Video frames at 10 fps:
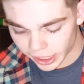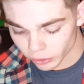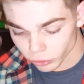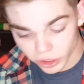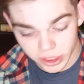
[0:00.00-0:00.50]
I
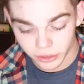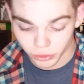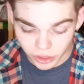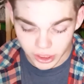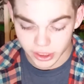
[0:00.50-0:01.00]
really,
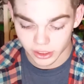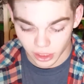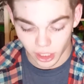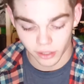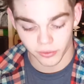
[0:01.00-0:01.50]
really
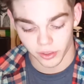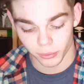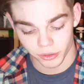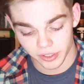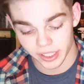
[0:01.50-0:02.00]
loved the
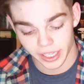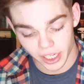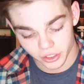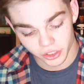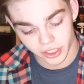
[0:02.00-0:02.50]
movie The
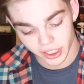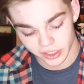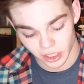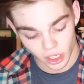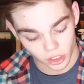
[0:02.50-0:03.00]
Exorcist,